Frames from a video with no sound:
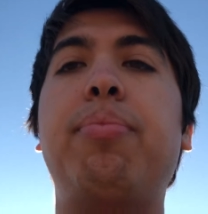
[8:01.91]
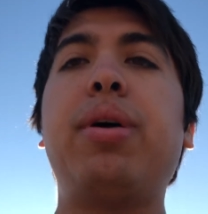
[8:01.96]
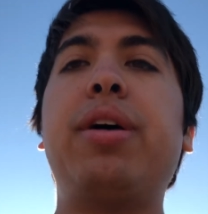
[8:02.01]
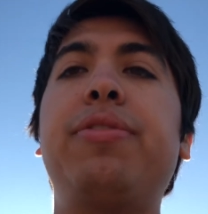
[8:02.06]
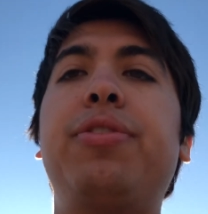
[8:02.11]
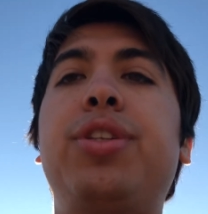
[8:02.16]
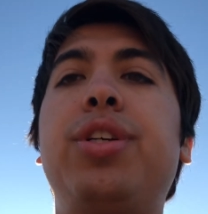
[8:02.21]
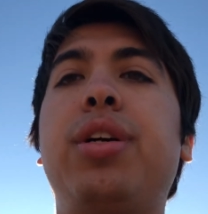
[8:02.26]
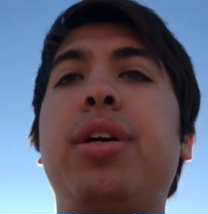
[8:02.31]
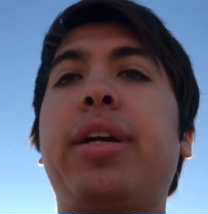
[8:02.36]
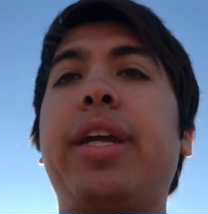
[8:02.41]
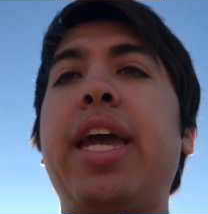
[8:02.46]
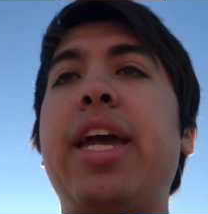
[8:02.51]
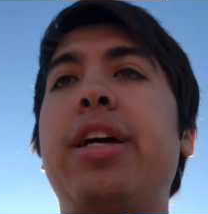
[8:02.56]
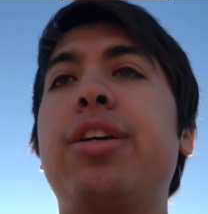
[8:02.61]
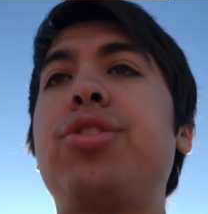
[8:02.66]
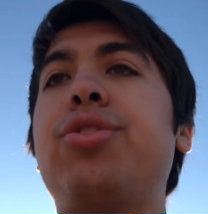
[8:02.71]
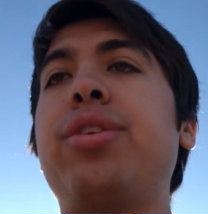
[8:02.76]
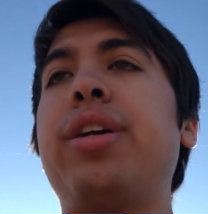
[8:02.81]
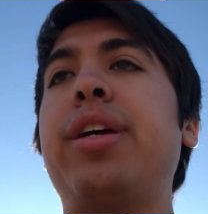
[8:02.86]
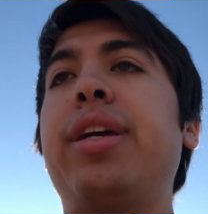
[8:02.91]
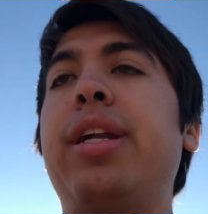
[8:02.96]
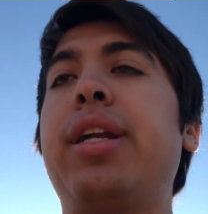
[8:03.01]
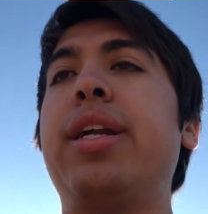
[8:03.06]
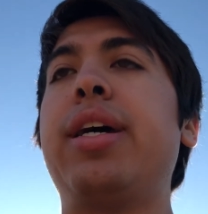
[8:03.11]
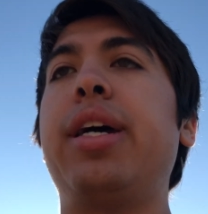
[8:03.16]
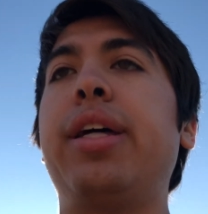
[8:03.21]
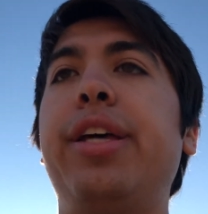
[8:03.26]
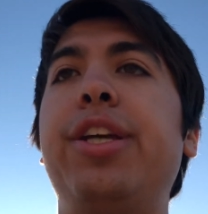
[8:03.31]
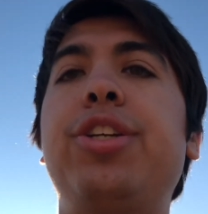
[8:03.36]
buffs your Chaos Strike and
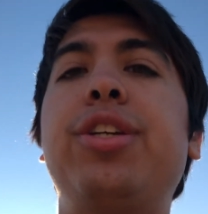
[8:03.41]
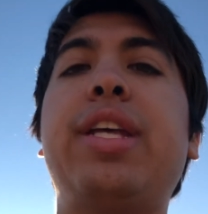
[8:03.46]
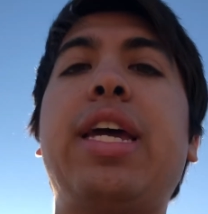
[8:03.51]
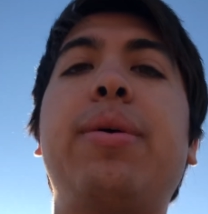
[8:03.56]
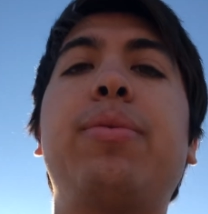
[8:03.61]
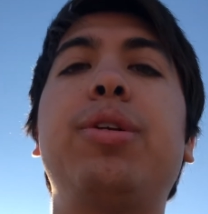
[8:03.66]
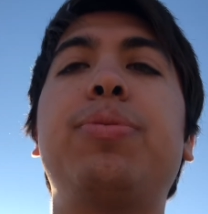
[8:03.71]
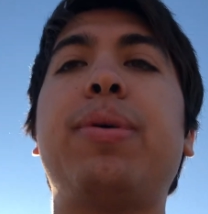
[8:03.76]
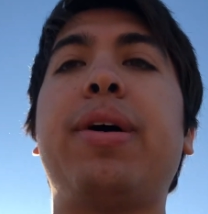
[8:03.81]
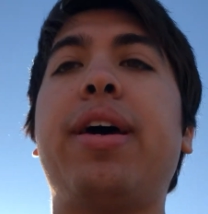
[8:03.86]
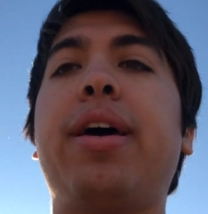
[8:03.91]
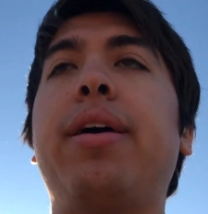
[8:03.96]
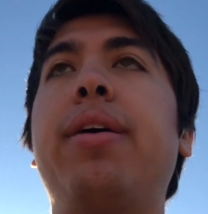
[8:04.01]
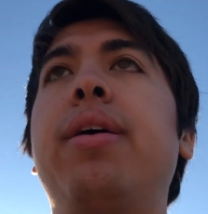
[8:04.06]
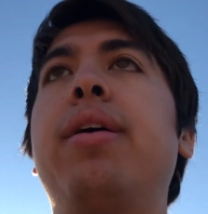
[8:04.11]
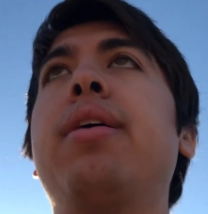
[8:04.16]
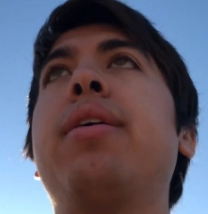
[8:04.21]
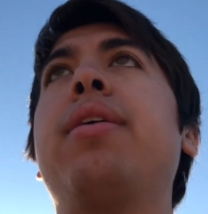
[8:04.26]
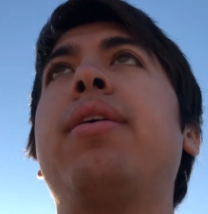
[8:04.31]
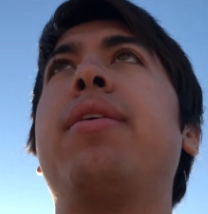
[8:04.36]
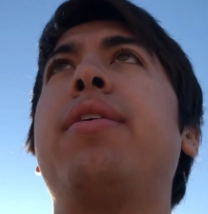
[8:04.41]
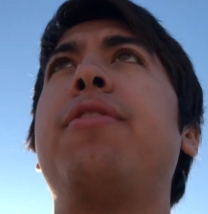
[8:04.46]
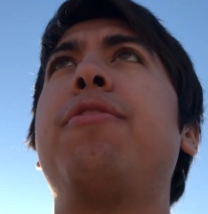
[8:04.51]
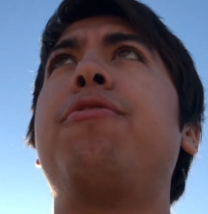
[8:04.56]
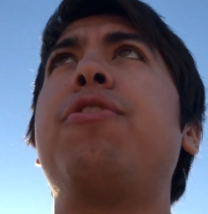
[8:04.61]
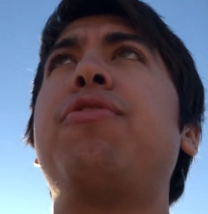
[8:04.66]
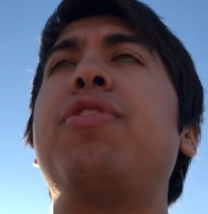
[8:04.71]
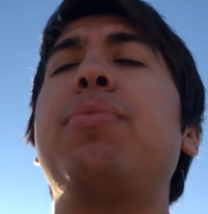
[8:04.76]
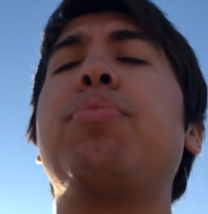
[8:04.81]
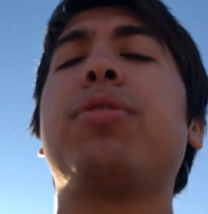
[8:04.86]
Annihilation damage by
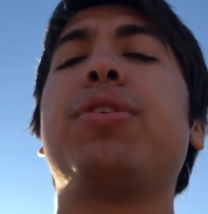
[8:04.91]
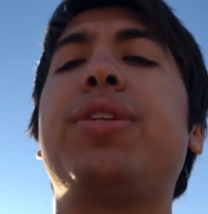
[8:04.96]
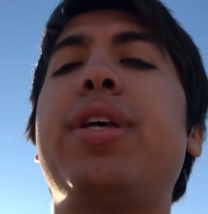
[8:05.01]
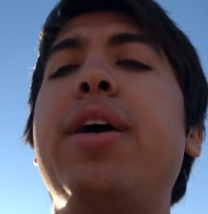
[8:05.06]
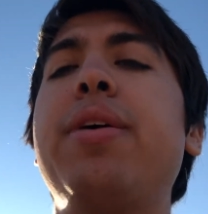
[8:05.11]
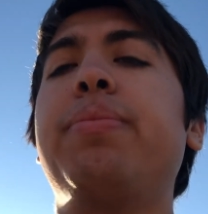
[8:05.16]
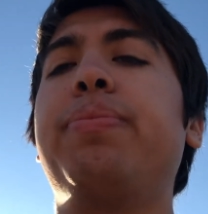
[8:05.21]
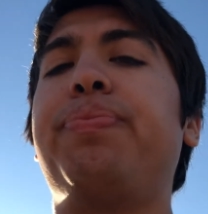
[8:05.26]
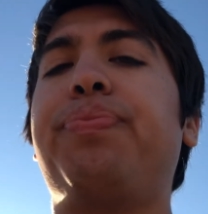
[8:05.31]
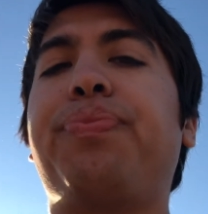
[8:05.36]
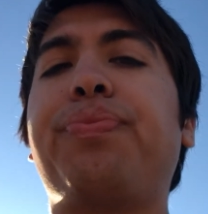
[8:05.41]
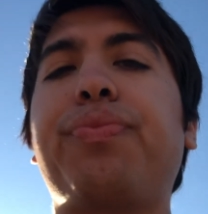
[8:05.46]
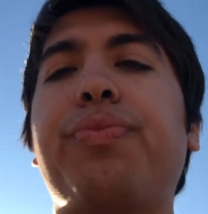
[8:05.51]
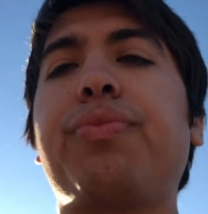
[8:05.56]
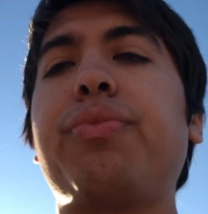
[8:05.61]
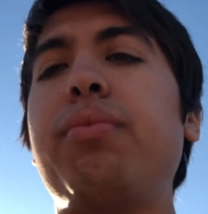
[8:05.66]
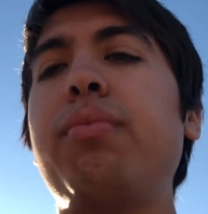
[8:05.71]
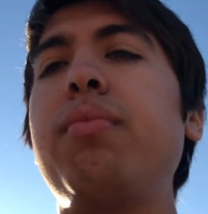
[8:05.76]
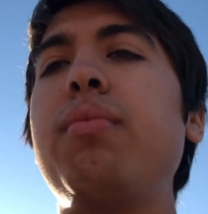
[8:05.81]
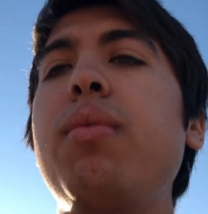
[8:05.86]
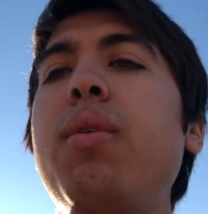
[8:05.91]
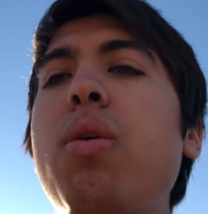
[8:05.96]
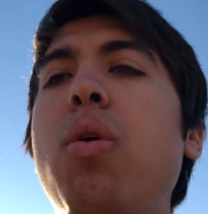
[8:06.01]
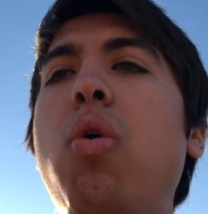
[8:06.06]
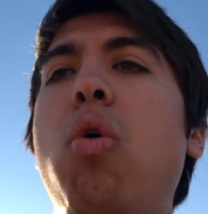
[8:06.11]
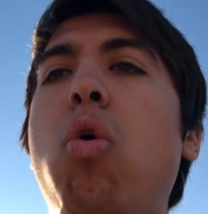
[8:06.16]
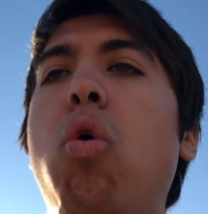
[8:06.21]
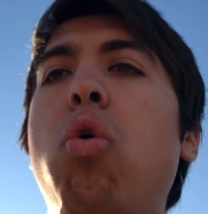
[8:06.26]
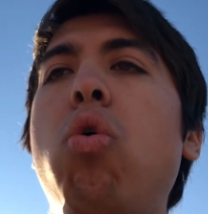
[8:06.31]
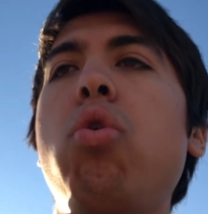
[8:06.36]
50%,
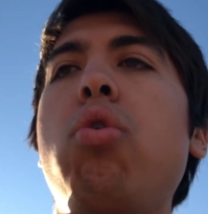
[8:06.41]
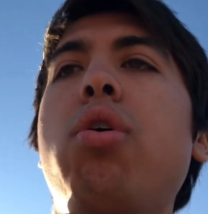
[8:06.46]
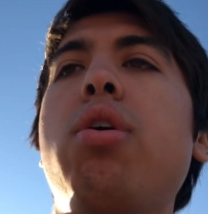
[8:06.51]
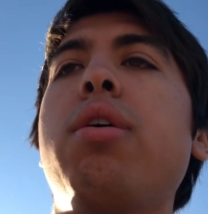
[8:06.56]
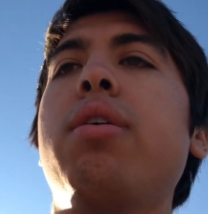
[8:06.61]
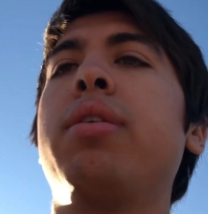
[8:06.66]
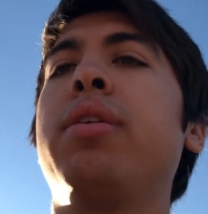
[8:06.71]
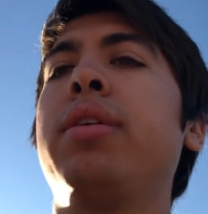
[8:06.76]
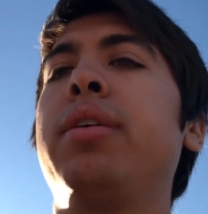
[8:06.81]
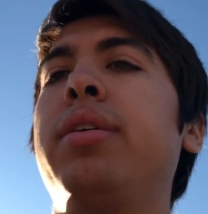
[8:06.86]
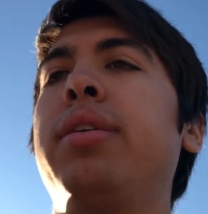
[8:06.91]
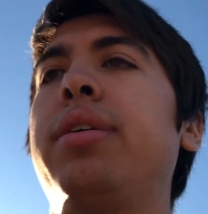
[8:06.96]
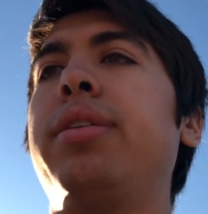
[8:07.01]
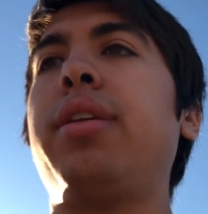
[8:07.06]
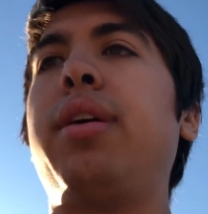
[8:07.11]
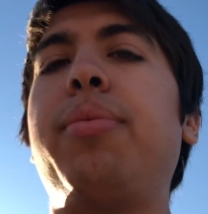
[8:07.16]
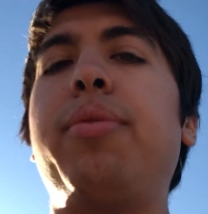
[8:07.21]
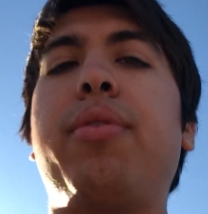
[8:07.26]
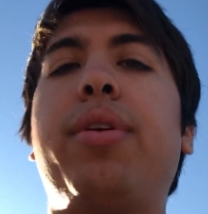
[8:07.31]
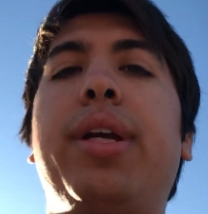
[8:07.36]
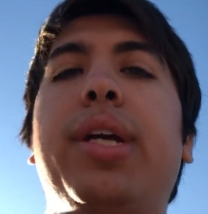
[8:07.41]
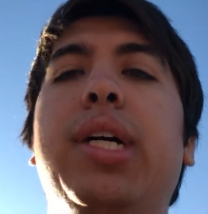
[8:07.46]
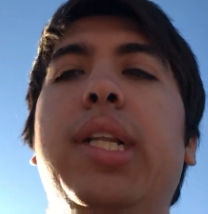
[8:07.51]
or they'll be running